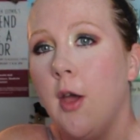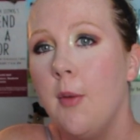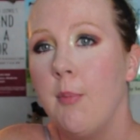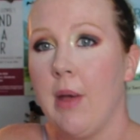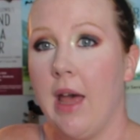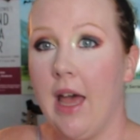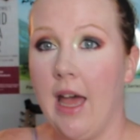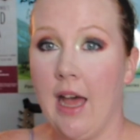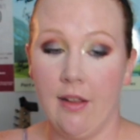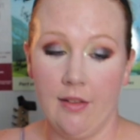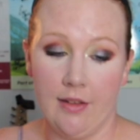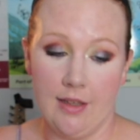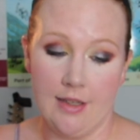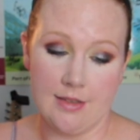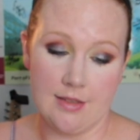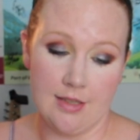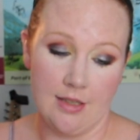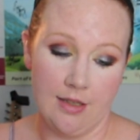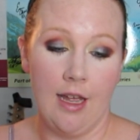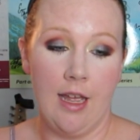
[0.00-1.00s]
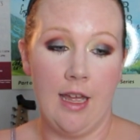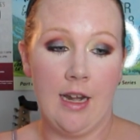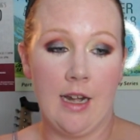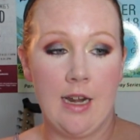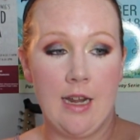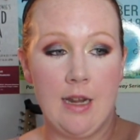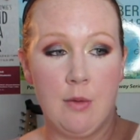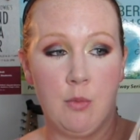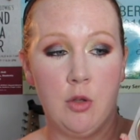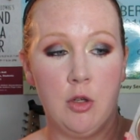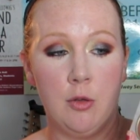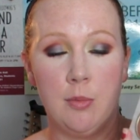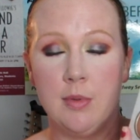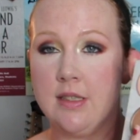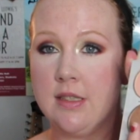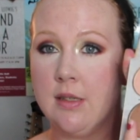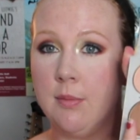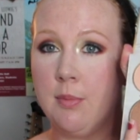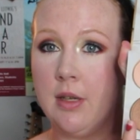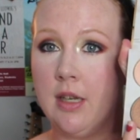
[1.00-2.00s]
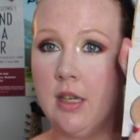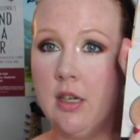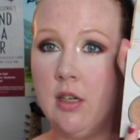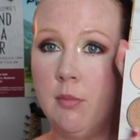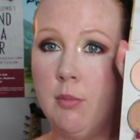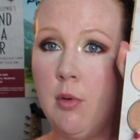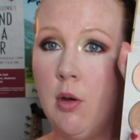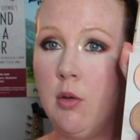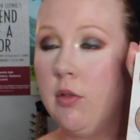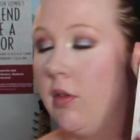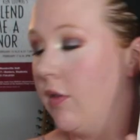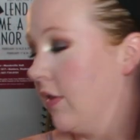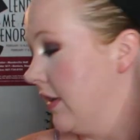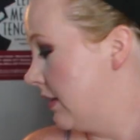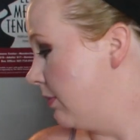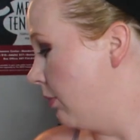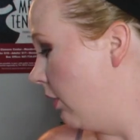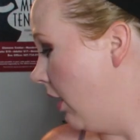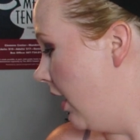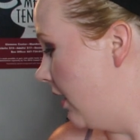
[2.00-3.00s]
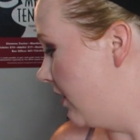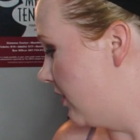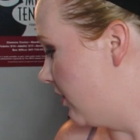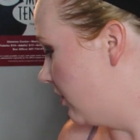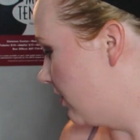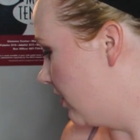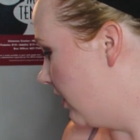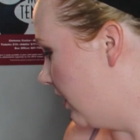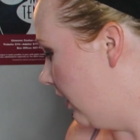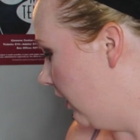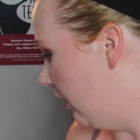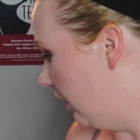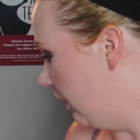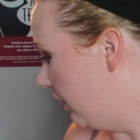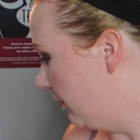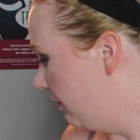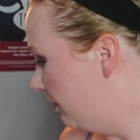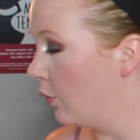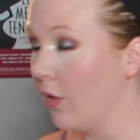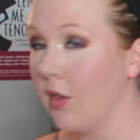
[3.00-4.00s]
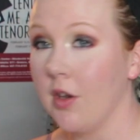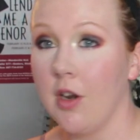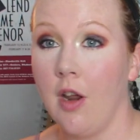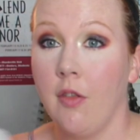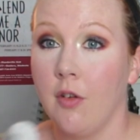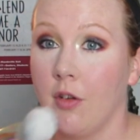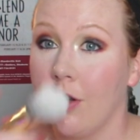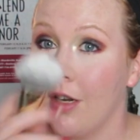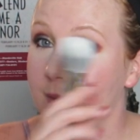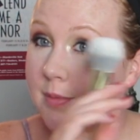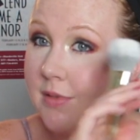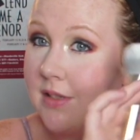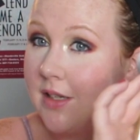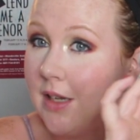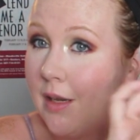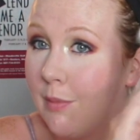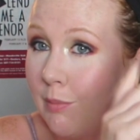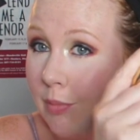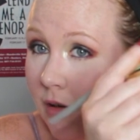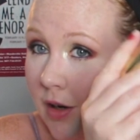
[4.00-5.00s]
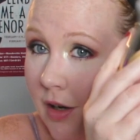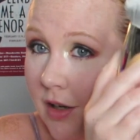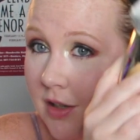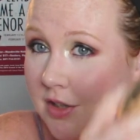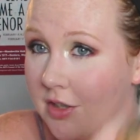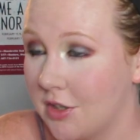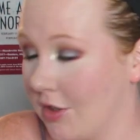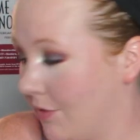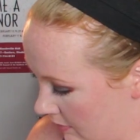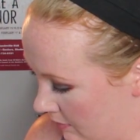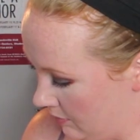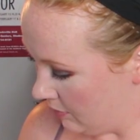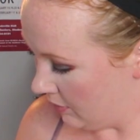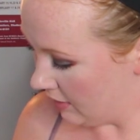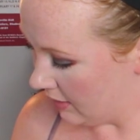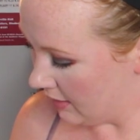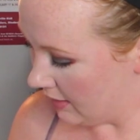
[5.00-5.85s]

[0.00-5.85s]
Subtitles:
palette, and I will be dipping into both of these bronzers here with another Ipsy brush. I'm gonna